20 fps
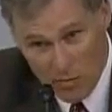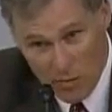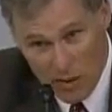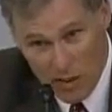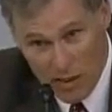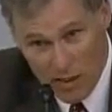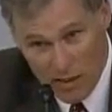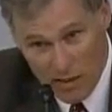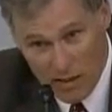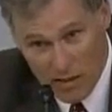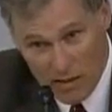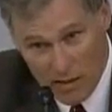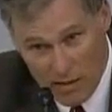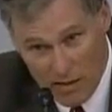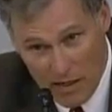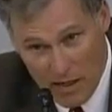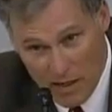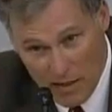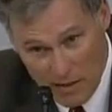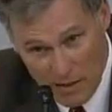
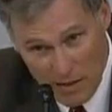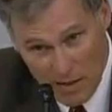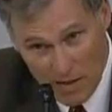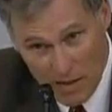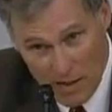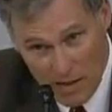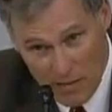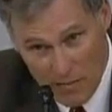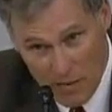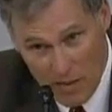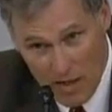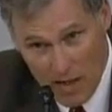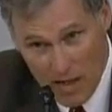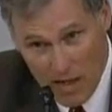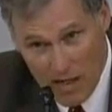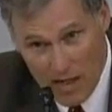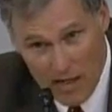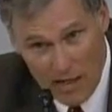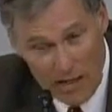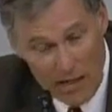at a time.
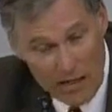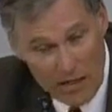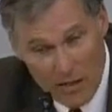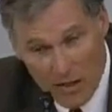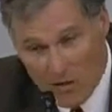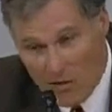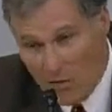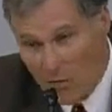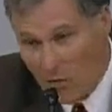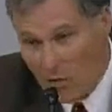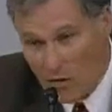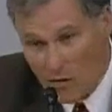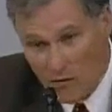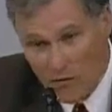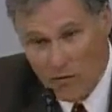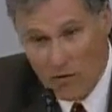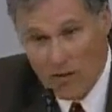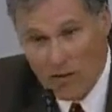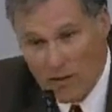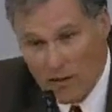That doesn't really
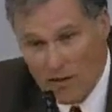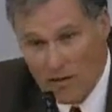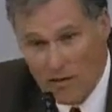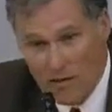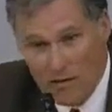fit